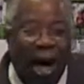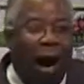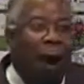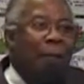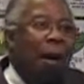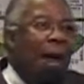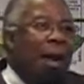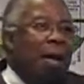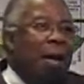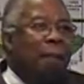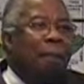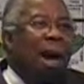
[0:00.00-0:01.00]
are
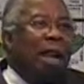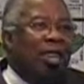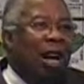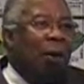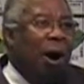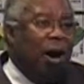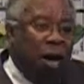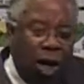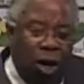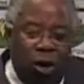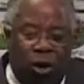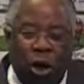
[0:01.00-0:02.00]
many mentioned. The
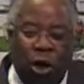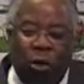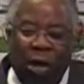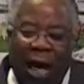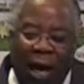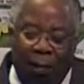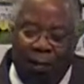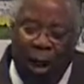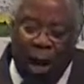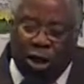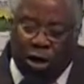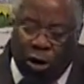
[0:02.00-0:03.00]
word, do not
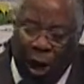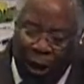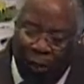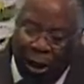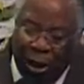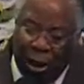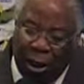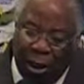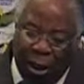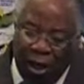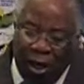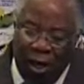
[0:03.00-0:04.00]
be
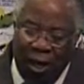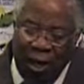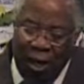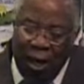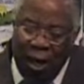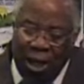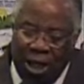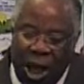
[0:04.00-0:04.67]
troubled. Amen.